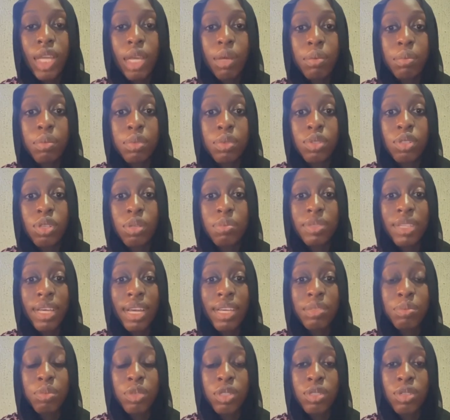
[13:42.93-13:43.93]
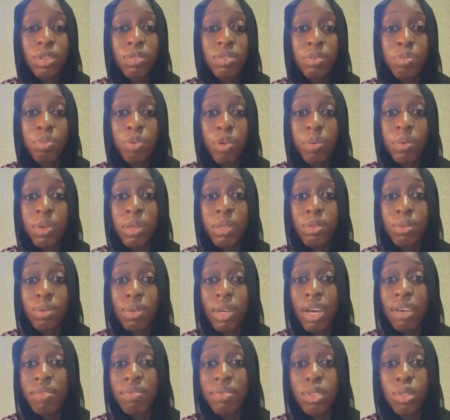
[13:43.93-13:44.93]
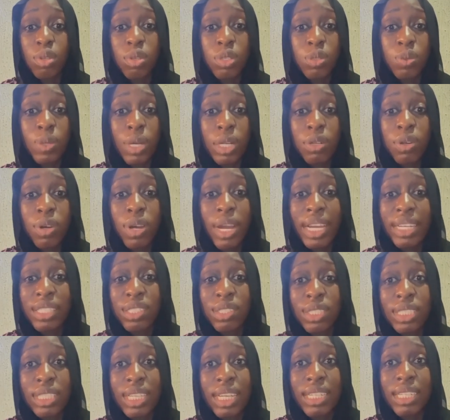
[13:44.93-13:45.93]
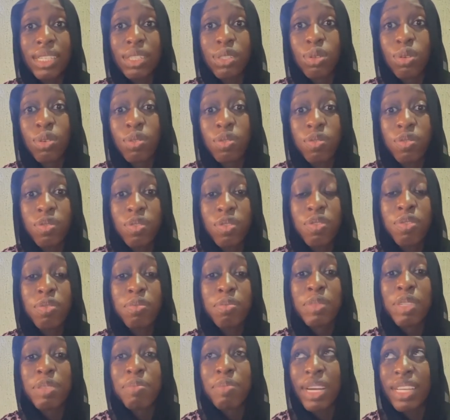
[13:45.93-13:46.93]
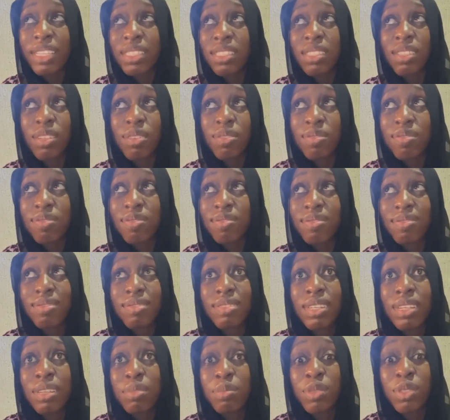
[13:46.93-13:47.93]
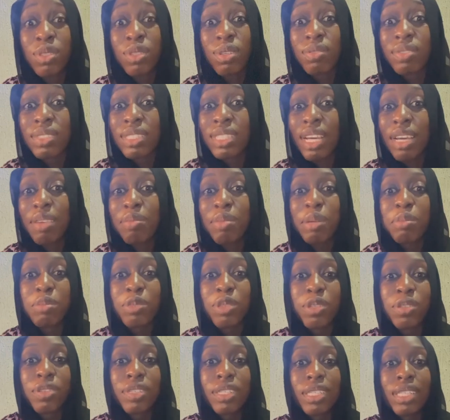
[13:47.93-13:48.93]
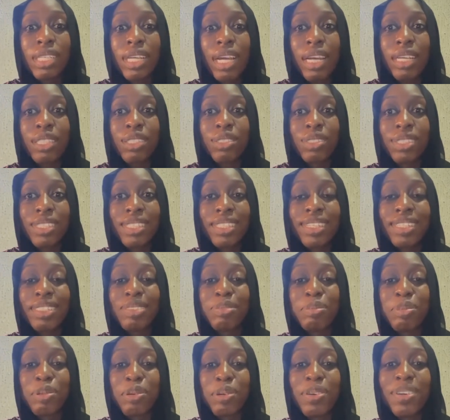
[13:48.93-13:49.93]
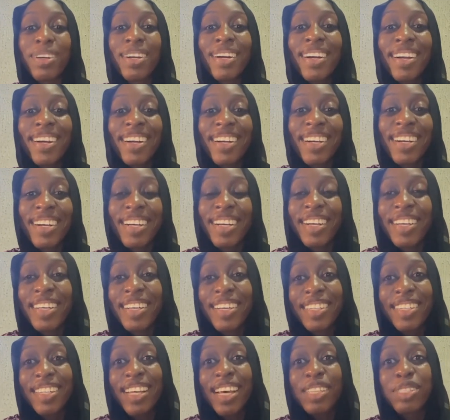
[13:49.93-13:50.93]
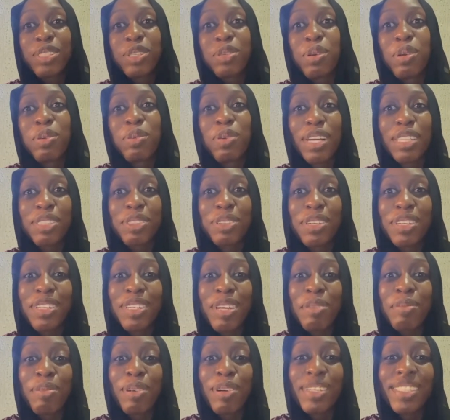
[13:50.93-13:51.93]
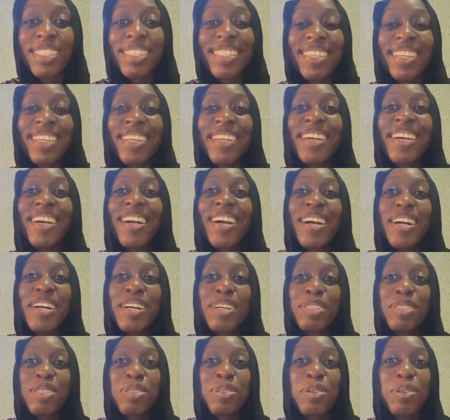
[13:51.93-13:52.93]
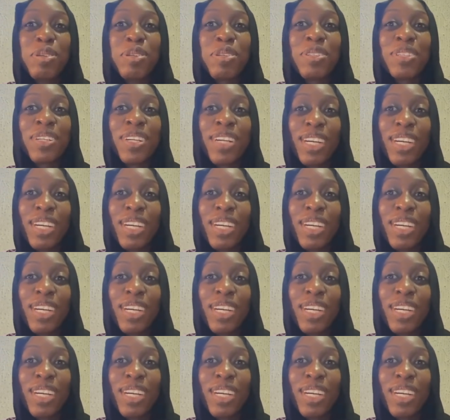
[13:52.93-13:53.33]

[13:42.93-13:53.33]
Sometimes most of the problems we have is because we are not hydrated enough. Even me myself, most of the time I'm not really hydrated, but that's not what we're talking about here. So